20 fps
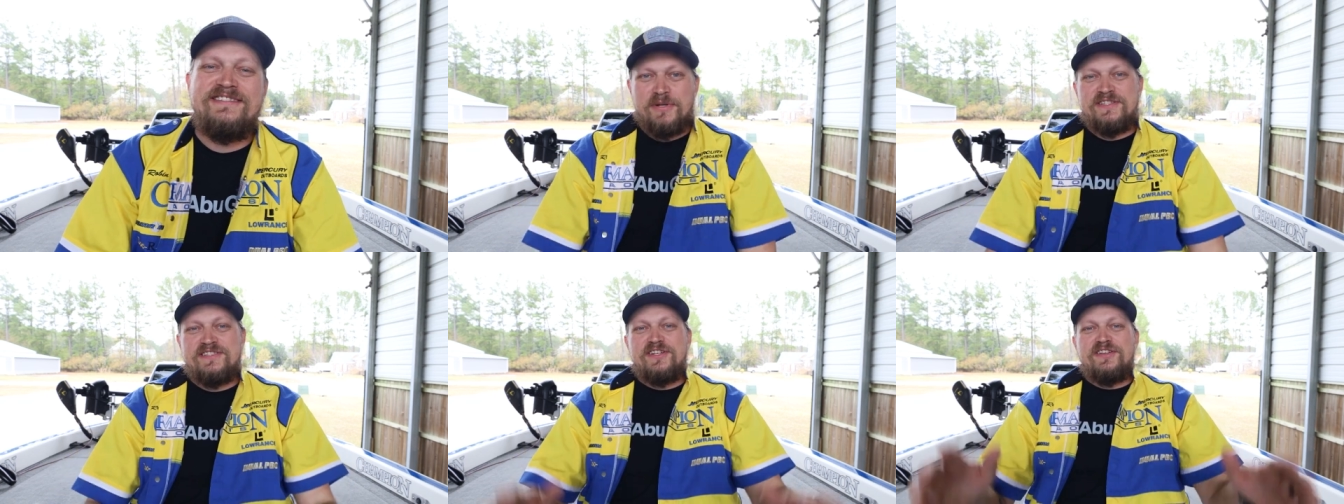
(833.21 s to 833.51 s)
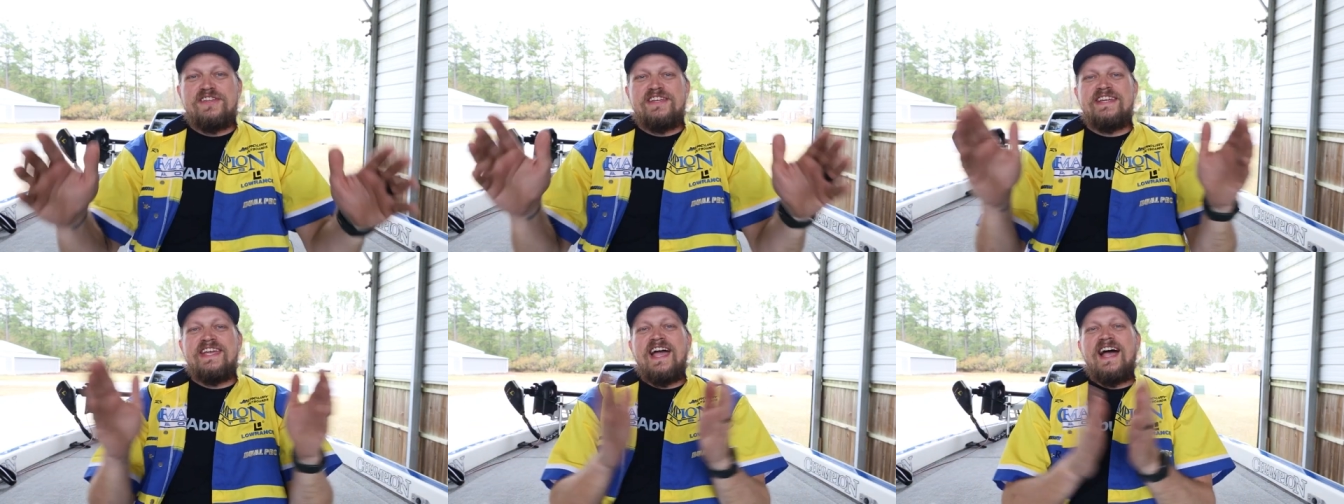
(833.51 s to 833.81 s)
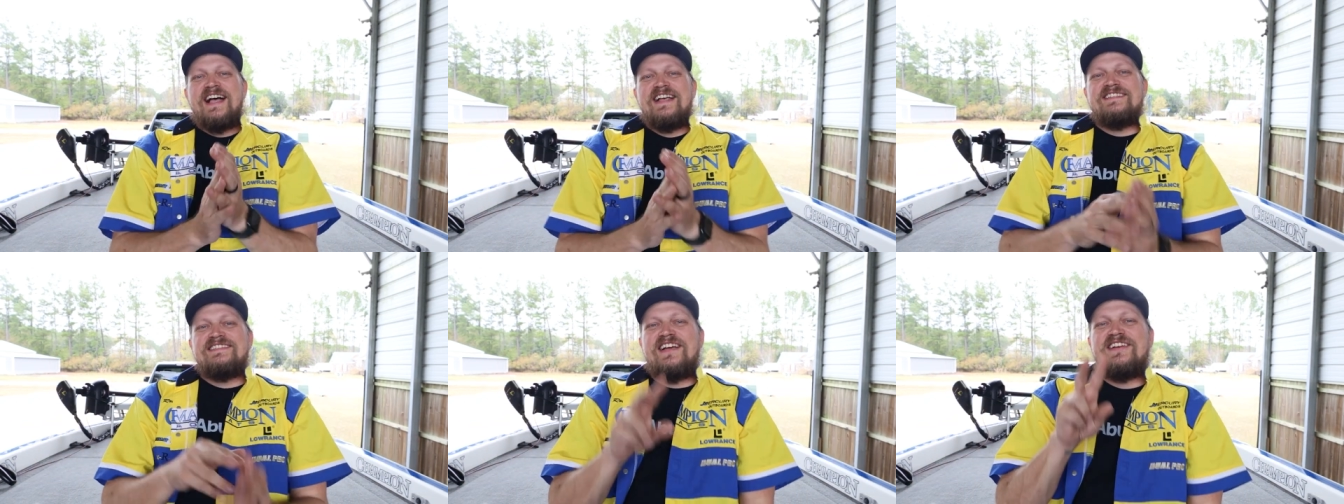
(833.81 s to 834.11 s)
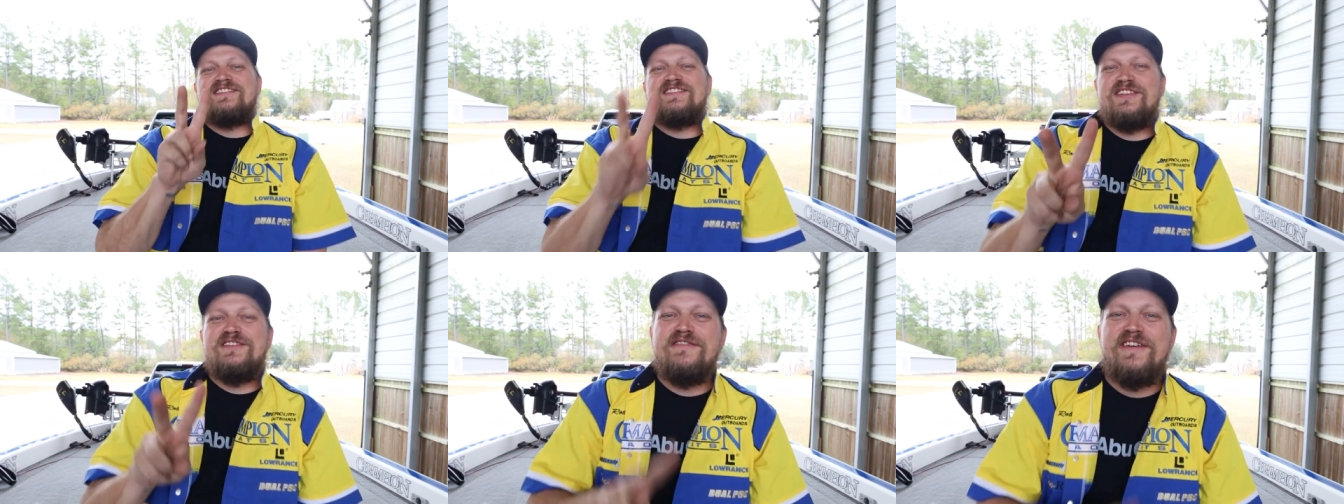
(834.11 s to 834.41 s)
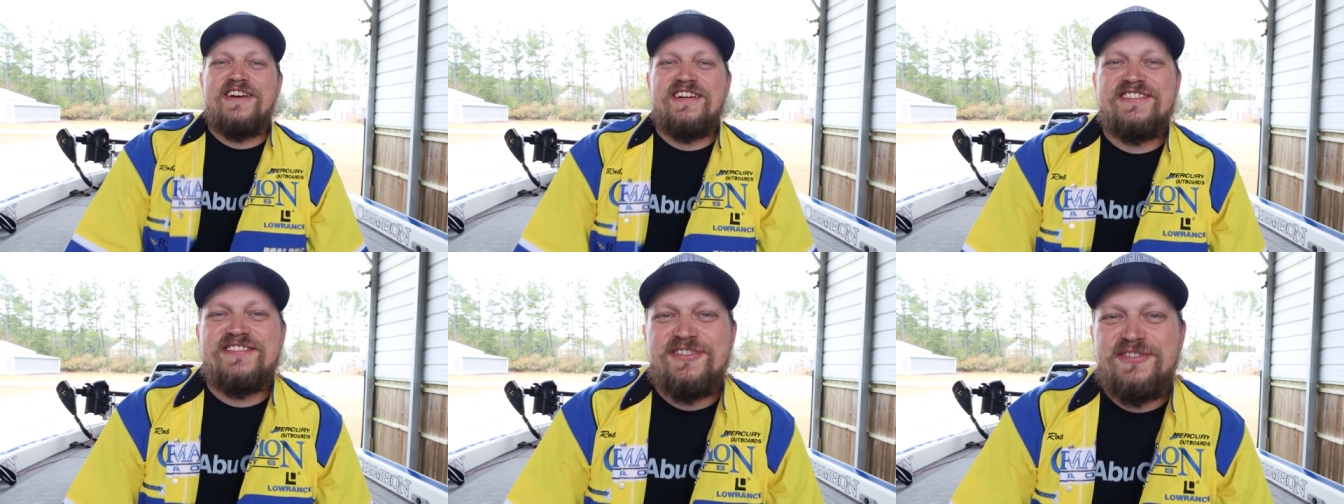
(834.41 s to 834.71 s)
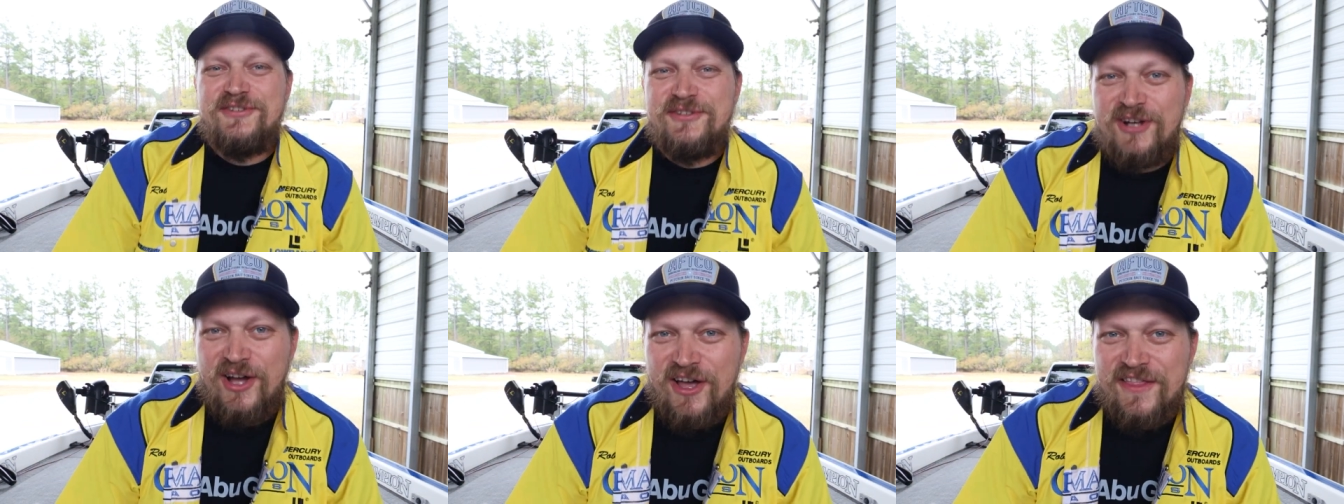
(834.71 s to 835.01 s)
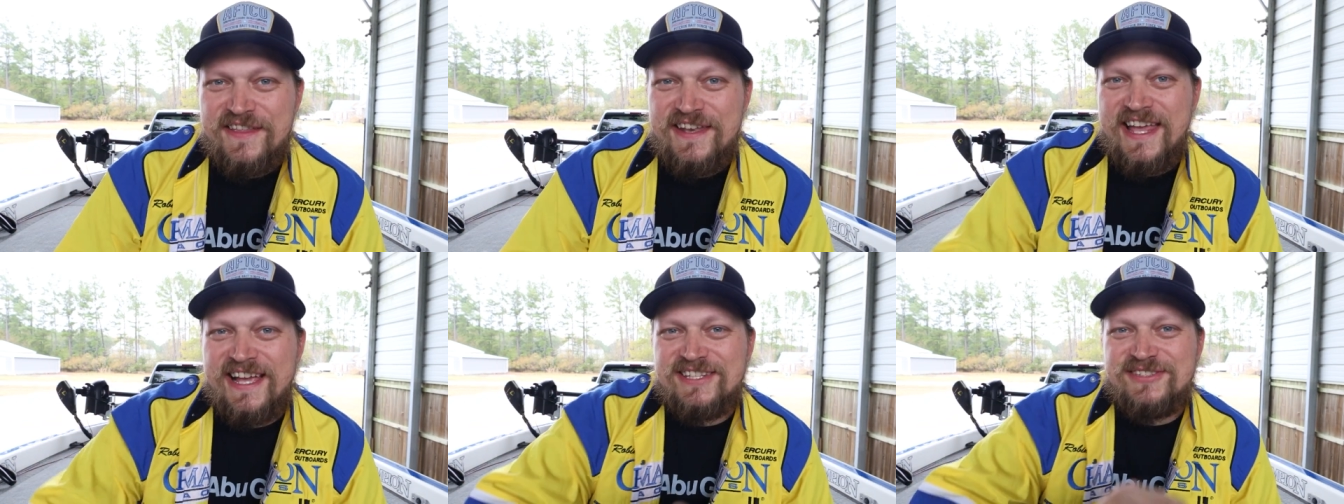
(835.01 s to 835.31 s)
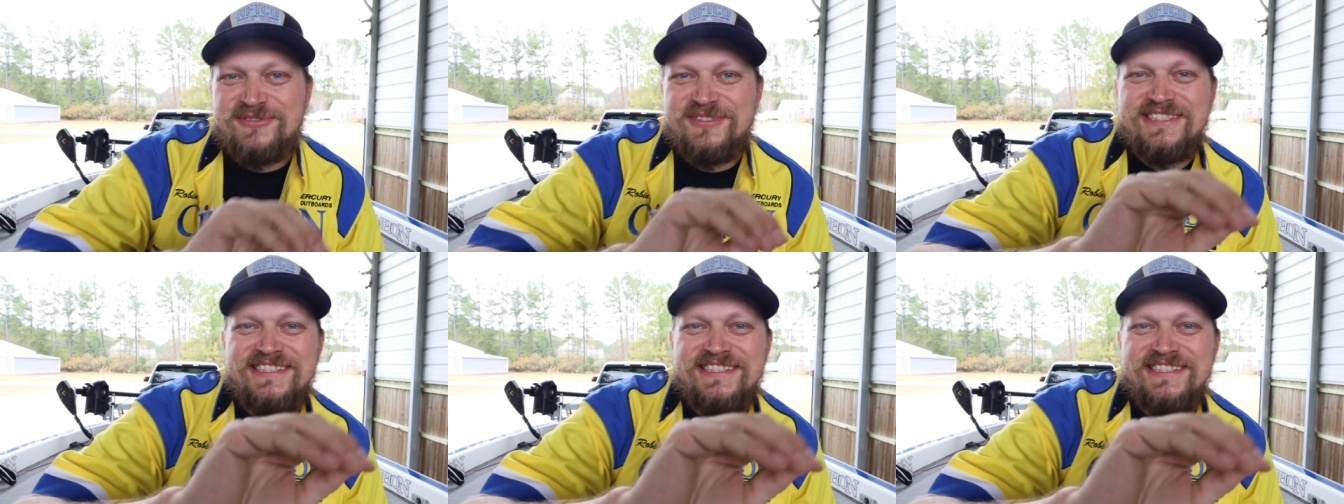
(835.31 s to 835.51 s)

But until then, guys, I'll see you very soon on the next